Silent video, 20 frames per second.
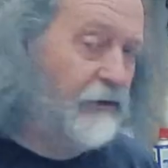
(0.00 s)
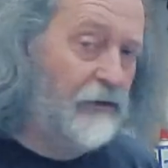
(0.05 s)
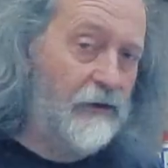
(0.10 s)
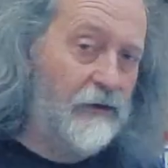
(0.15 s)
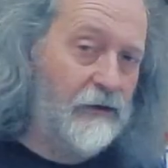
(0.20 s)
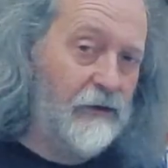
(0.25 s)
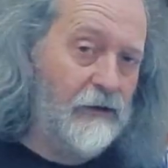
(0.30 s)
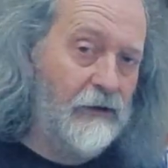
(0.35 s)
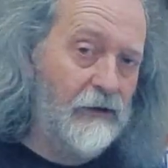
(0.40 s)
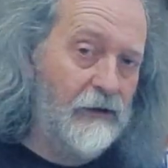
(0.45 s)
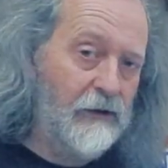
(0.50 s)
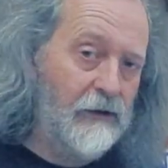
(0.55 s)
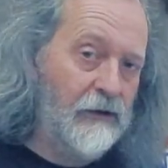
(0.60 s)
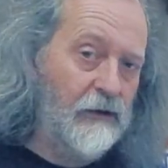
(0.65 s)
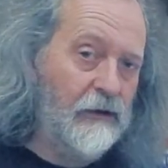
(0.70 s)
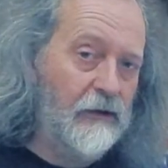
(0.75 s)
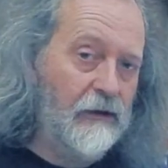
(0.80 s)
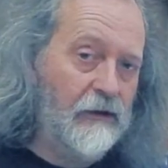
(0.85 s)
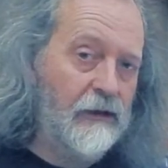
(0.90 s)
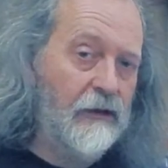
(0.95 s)

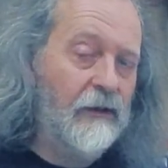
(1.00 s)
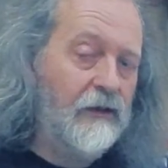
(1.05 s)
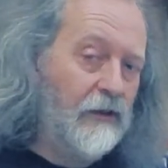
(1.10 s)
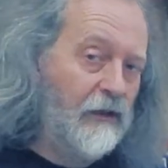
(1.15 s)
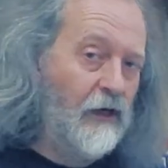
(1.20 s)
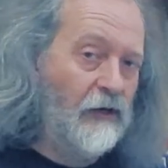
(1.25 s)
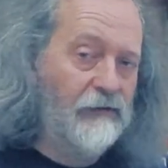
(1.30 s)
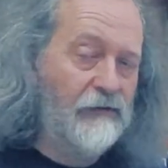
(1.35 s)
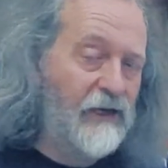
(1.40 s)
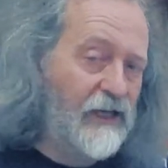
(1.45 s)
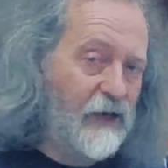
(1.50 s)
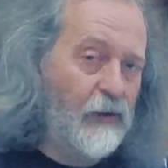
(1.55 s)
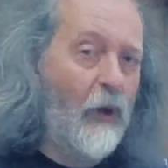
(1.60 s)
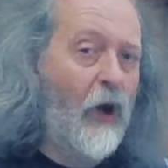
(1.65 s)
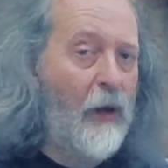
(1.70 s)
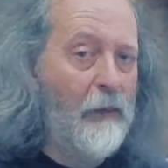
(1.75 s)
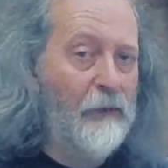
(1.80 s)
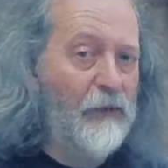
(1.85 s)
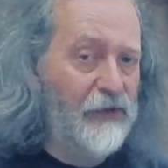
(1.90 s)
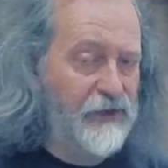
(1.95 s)
are really
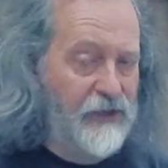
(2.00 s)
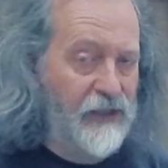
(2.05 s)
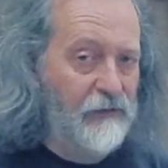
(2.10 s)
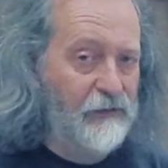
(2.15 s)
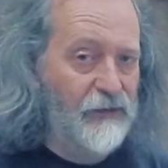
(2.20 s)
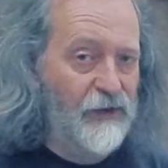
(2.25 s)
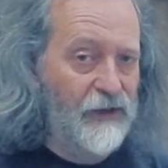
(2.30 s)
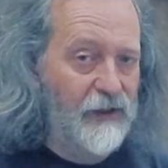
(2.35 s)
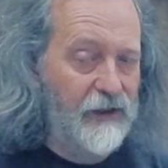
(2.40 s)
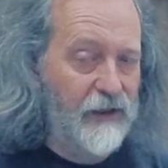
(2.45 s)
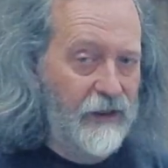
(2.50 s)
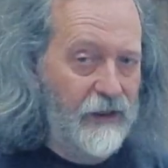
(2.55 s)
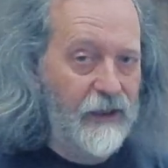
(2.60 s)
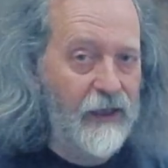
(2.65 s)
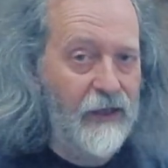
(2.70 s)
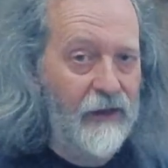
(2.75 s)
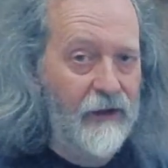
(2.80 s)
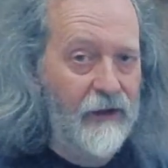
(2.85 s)
quite muddy and murky.